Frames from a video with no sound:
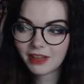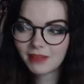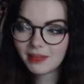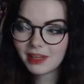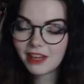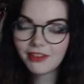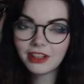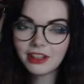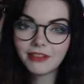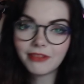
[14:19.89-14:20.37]

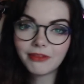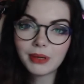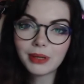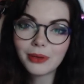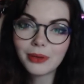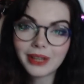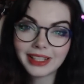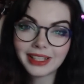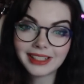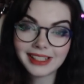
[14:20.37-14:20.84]
Even if we don't
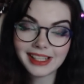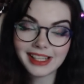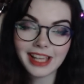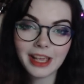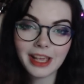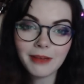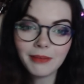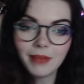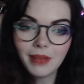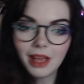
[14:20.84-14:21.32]
get to see
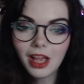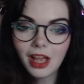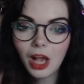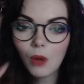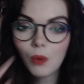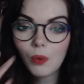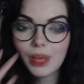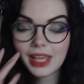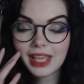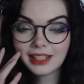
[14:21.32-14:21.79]
him,
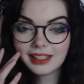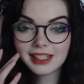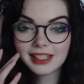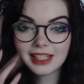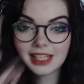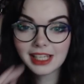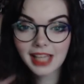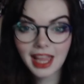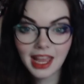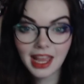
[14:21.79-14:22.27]
we get to see
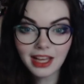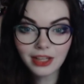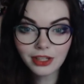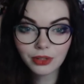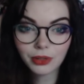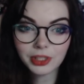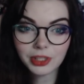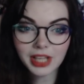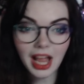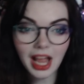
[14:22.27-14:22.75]
KX droids.